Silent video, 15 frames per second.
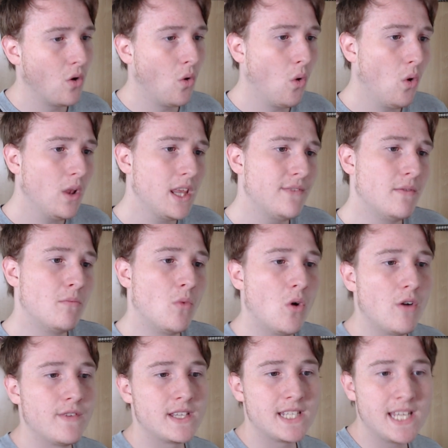all even more
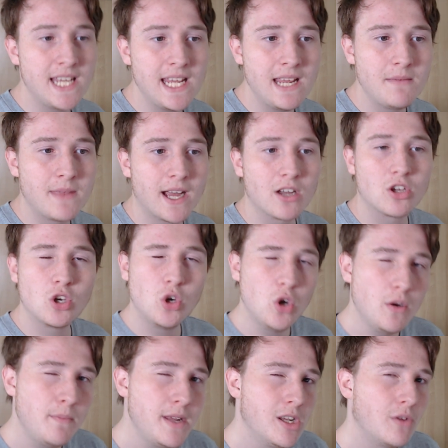of a team that
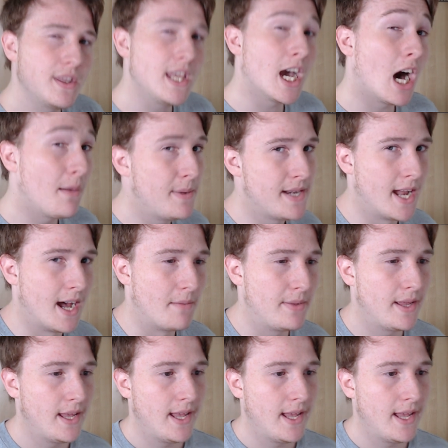could be on the up and up.